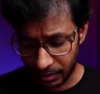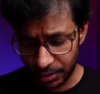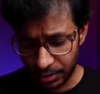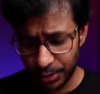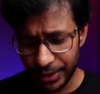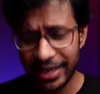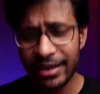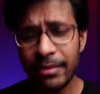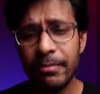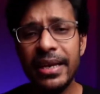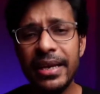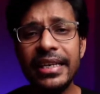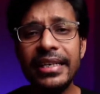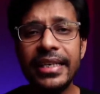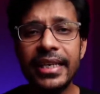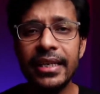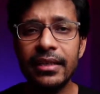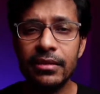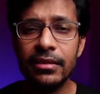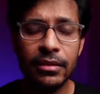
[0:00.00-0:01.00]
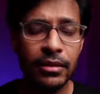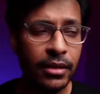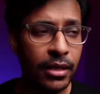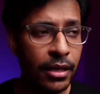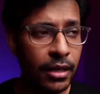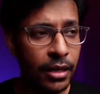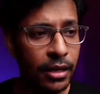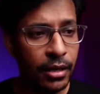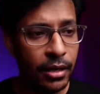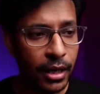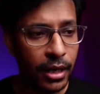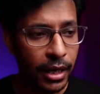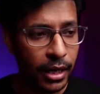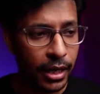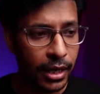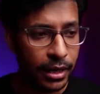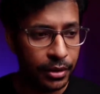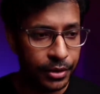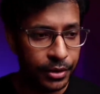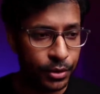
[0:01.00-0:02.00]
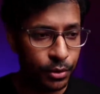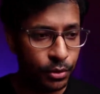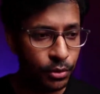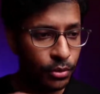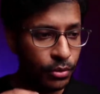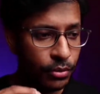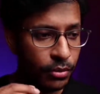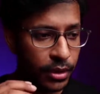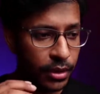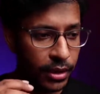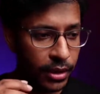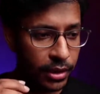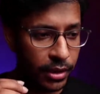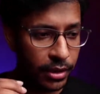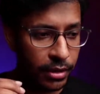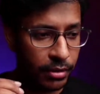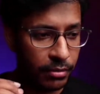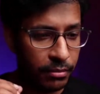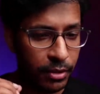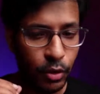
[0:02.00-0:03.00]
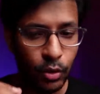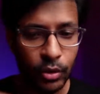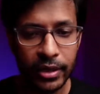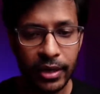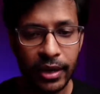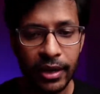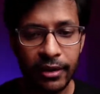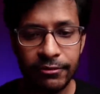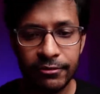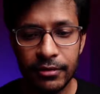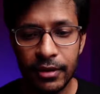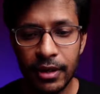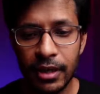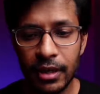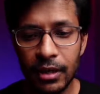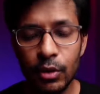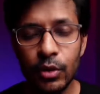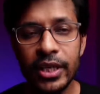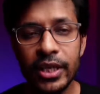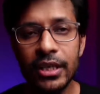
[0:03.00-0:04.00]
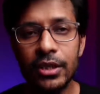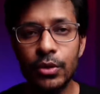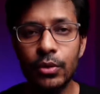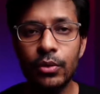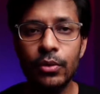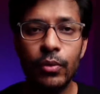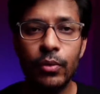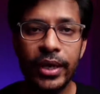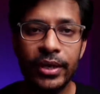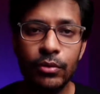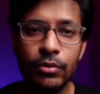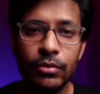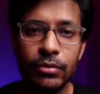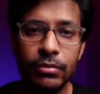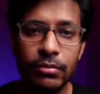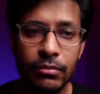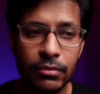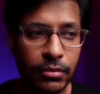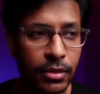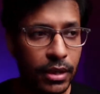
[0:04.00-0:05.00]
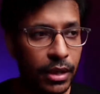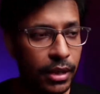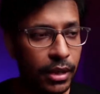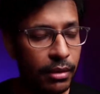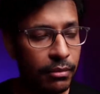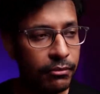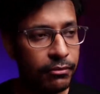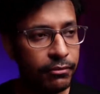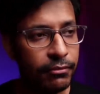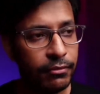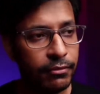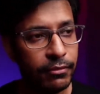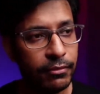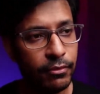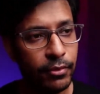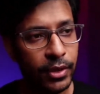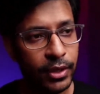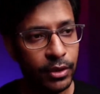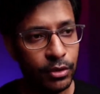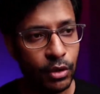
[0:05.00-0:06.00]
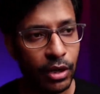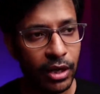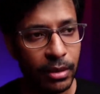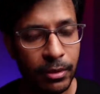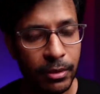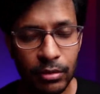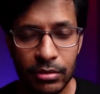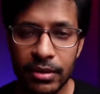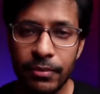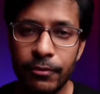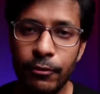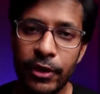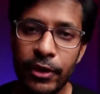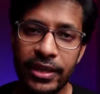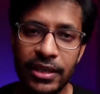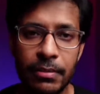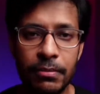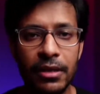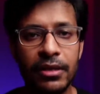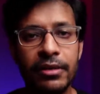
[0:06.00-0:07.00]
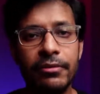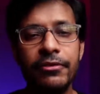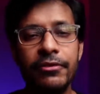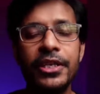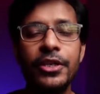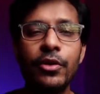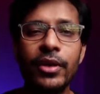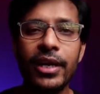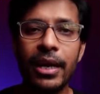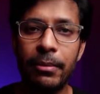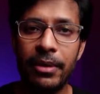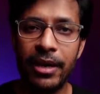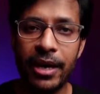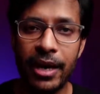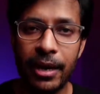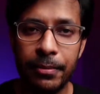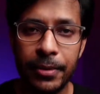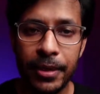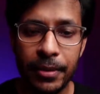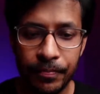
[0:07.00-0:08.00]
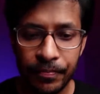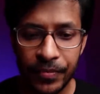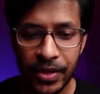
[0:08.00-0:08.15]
So there are many things to look into uh, when you talk about, for example, the video camera app.